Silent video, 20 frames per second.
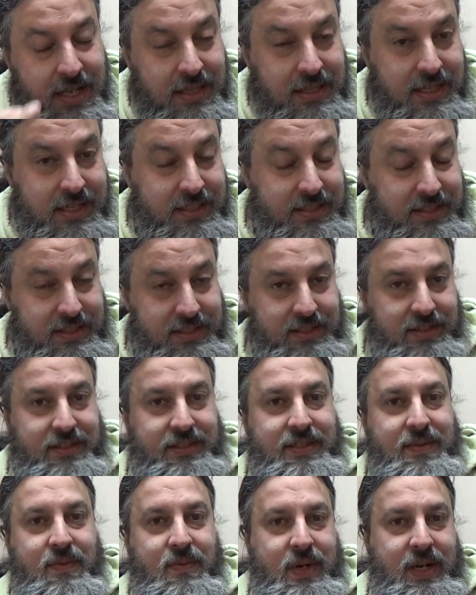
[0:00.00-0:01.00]
unless
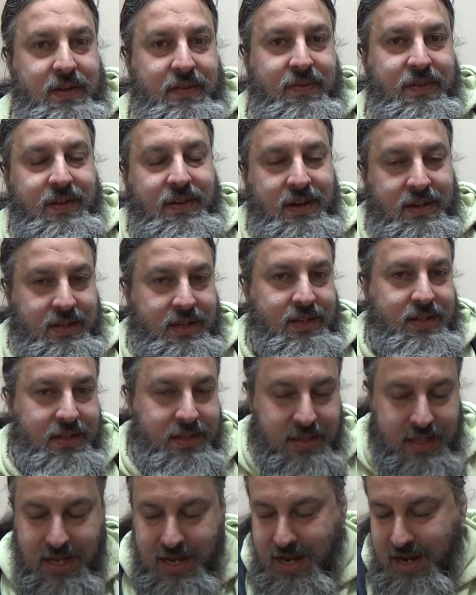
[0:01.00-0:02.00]
there's some way to figure out to
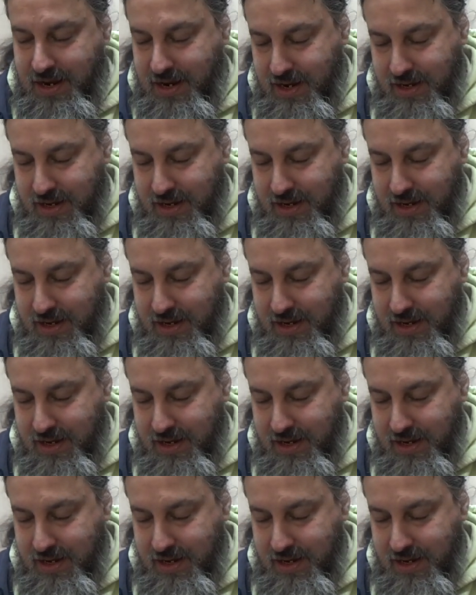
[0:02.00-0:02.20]
do that, how,